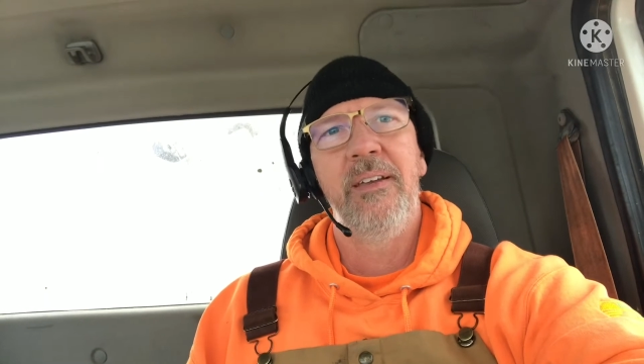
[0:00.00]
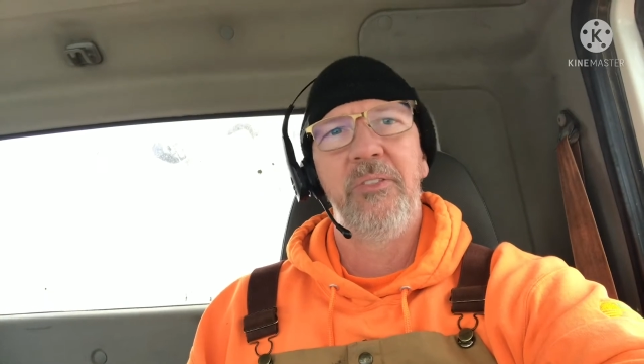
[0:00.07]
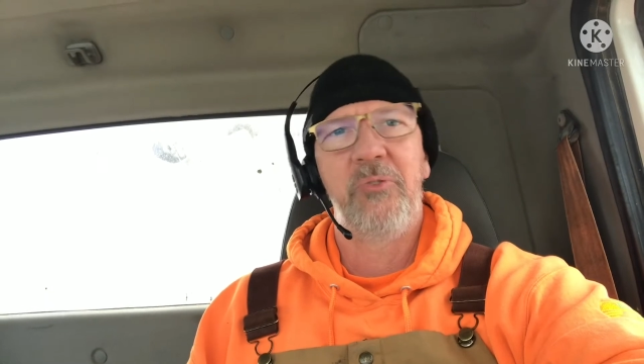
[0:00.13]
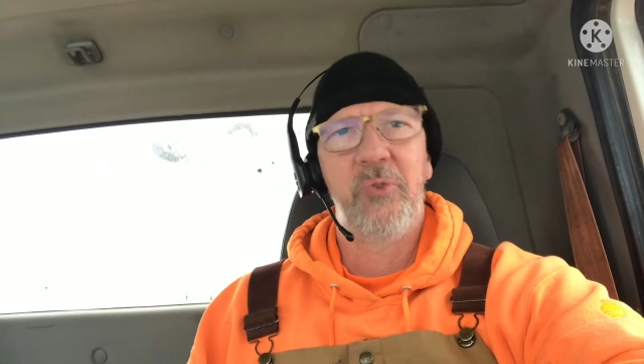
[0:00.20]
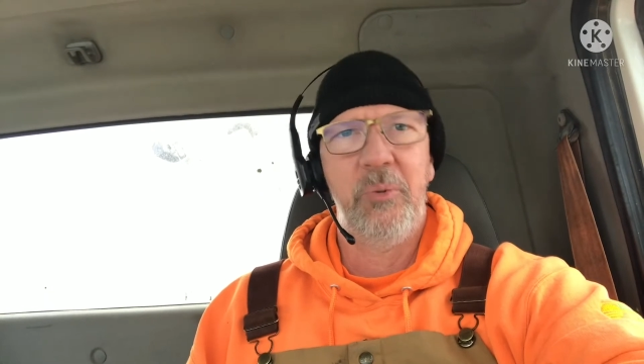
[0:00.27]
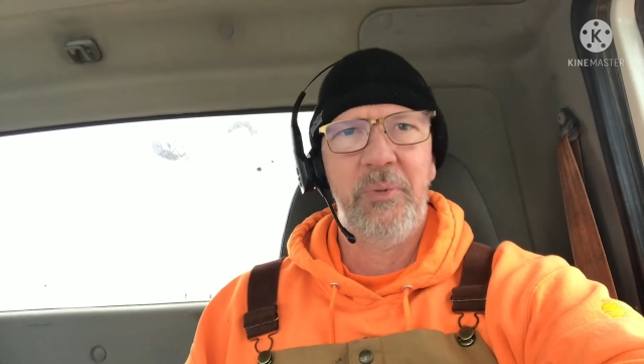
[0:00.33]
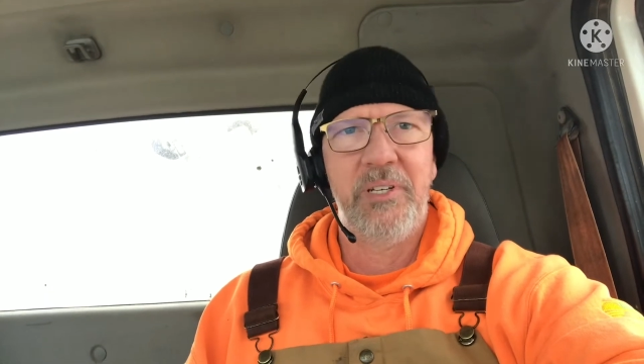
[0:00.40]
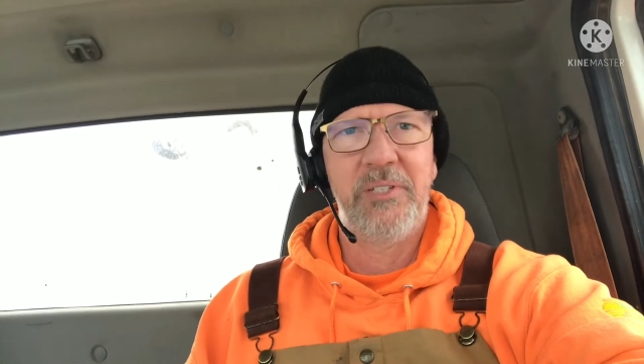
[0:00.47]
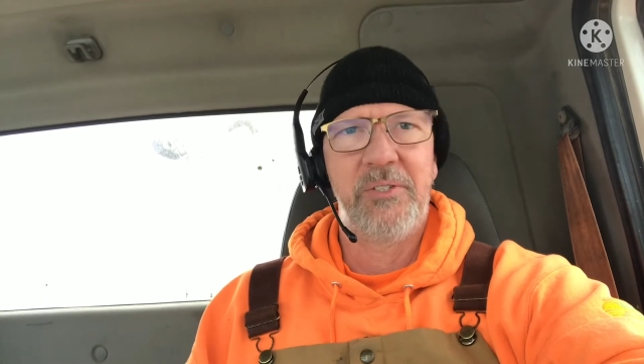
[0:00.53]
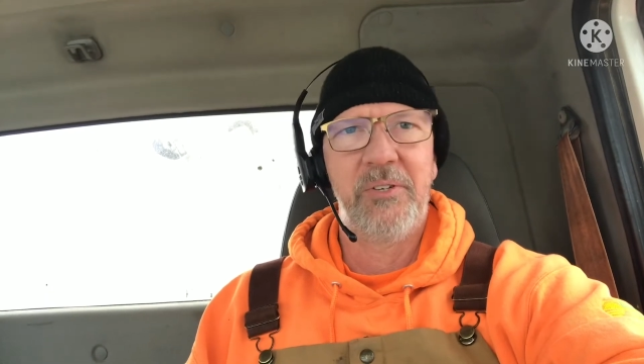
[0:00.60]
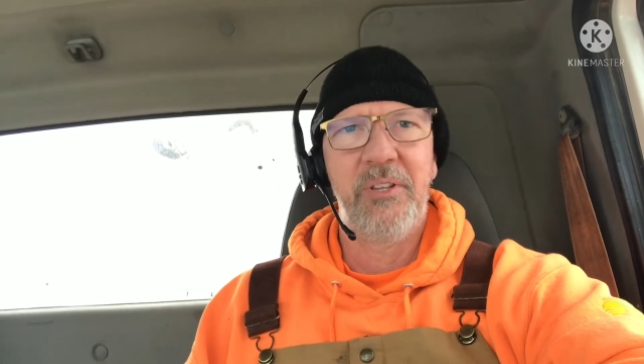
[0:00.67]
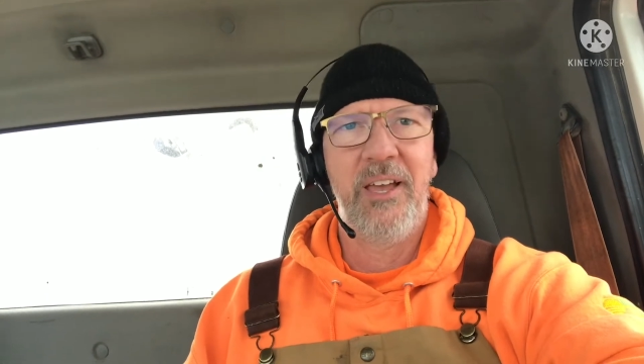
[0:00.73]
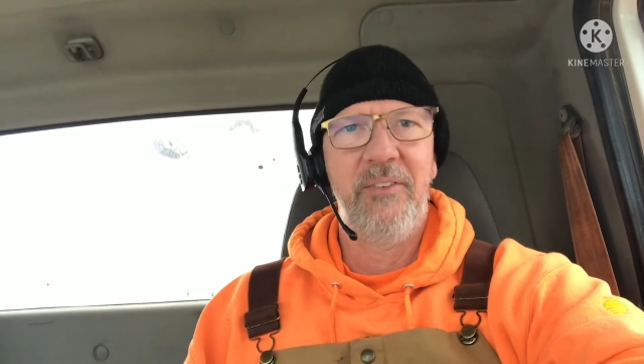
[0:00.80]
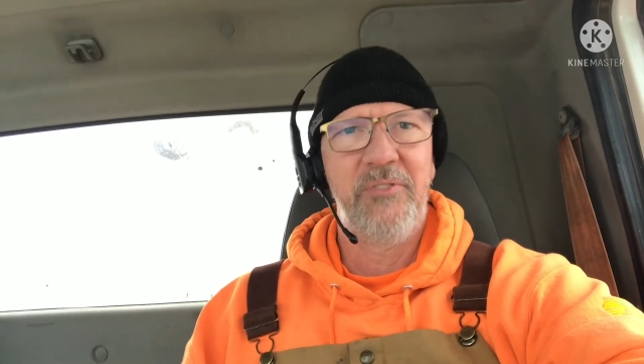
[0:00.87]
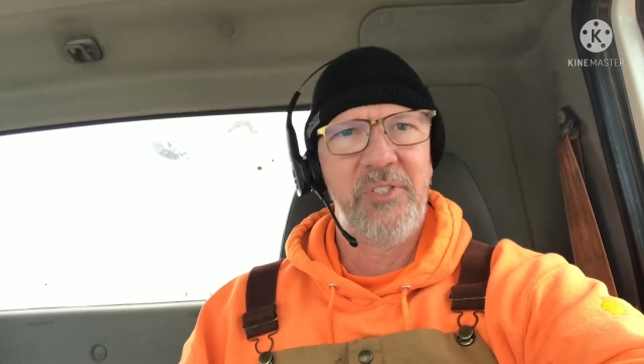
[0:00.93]
in 3 minutes
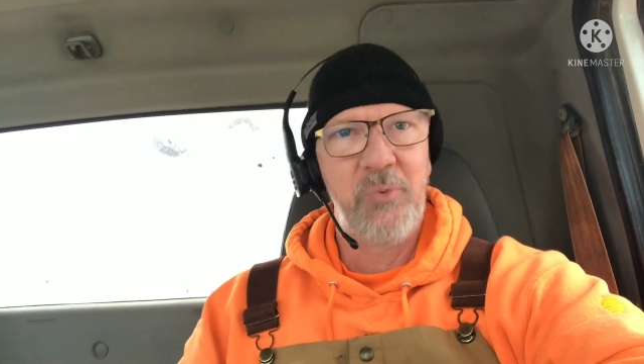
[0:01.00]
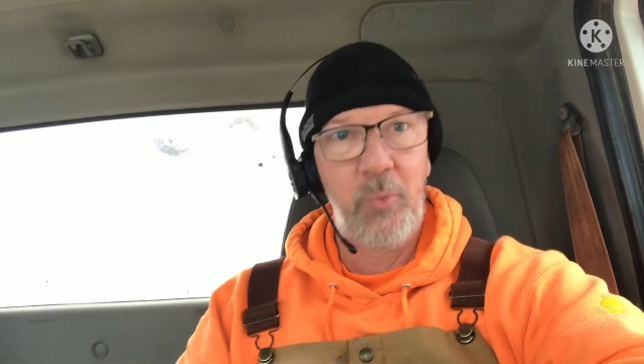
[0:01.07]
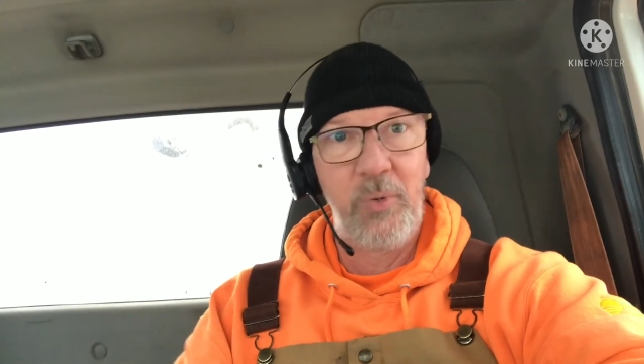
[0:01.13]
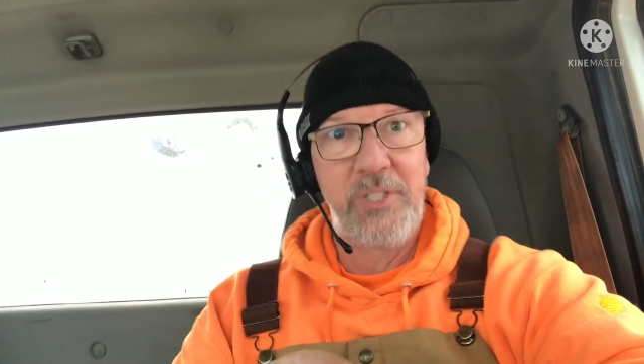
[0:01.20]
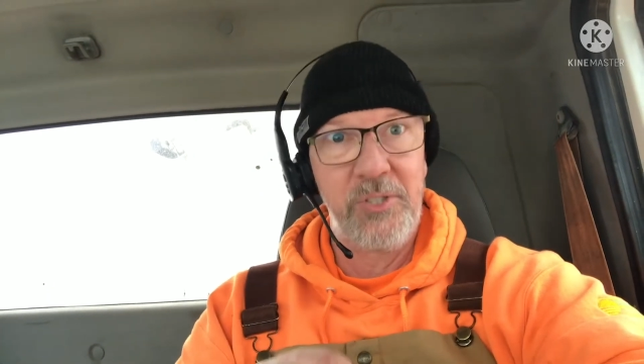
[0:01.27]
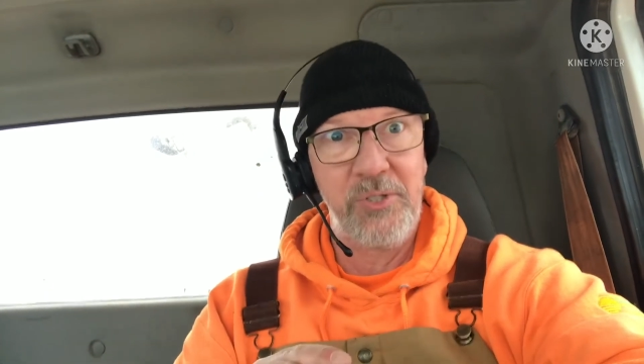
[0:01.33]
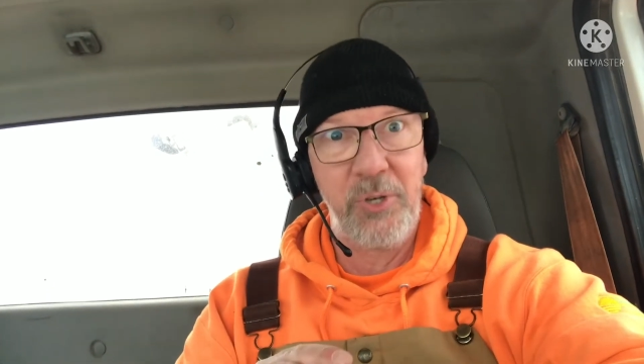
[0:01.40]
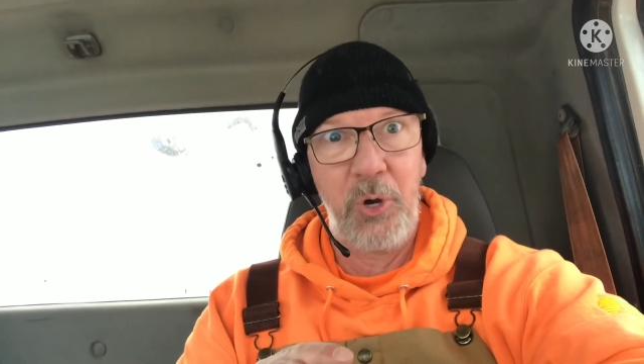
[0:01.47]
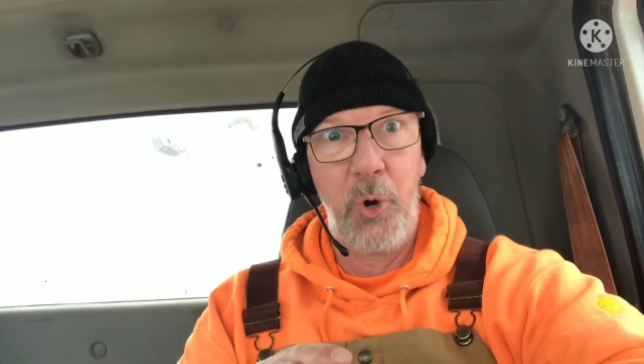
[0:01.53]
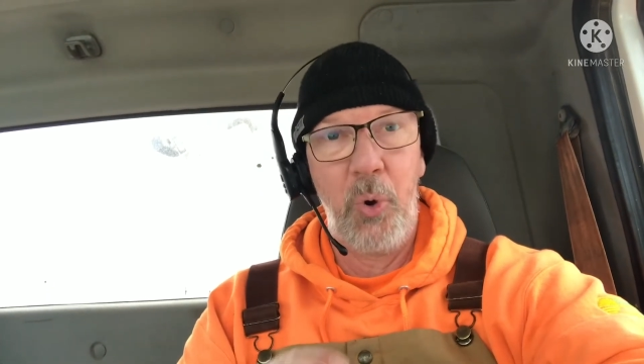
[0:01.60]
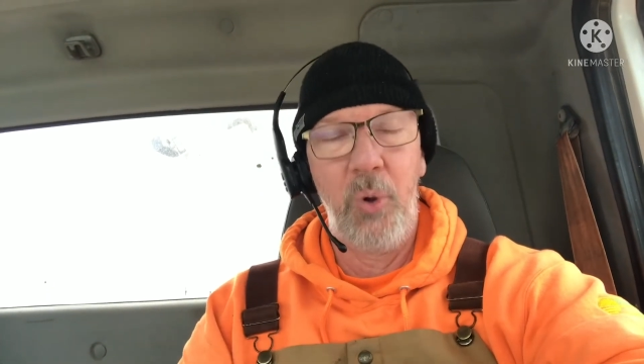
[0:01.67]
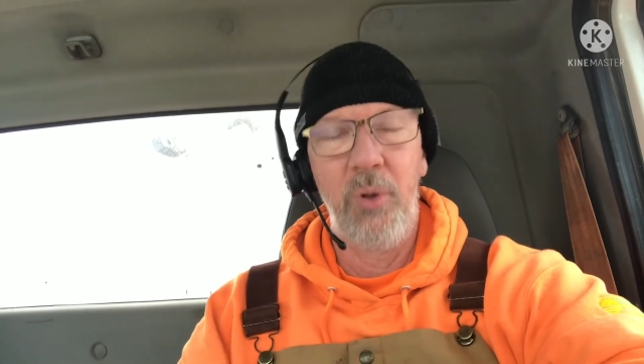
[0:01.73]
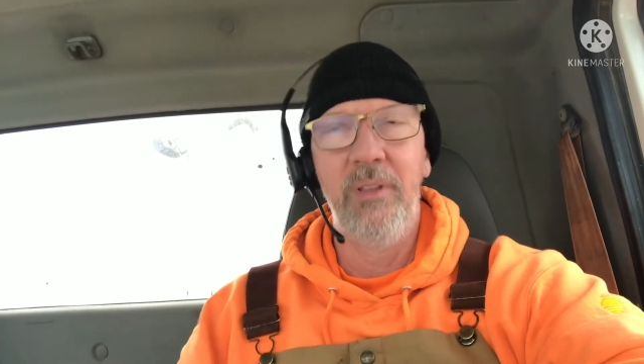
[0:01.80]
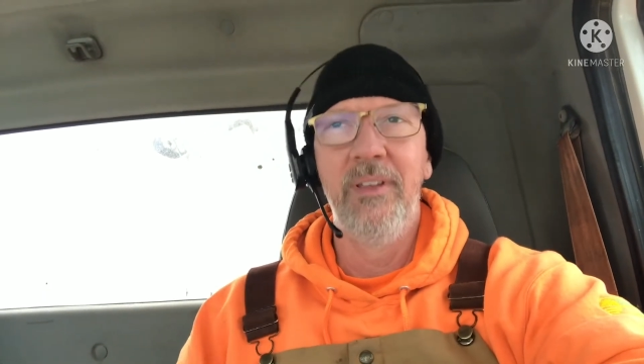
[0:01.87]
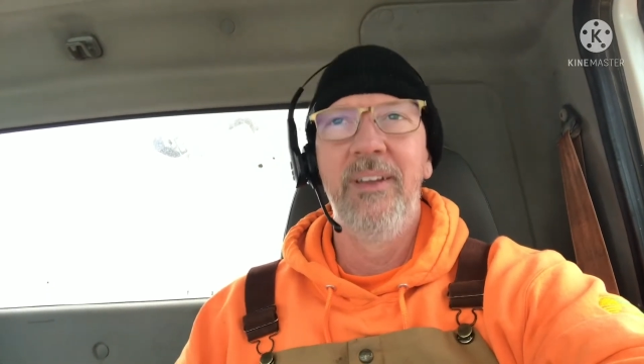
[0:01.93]
or less, which is the
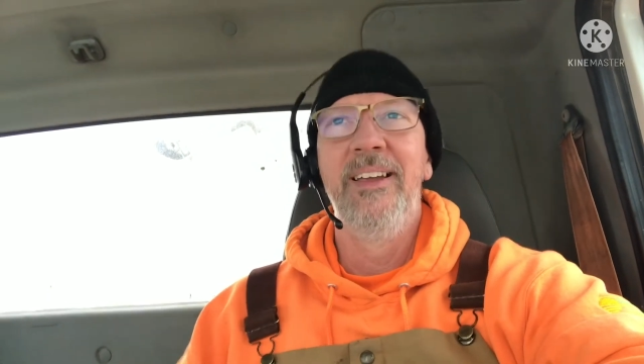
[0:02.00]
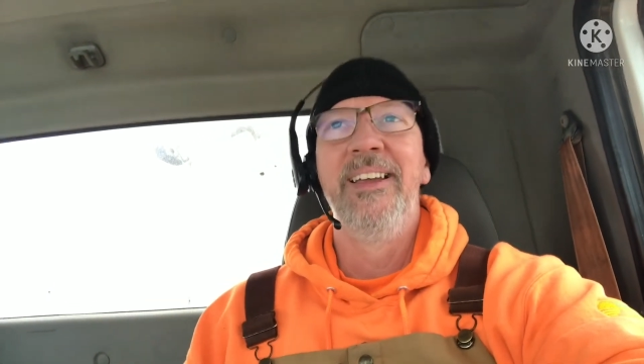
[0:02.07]
goal,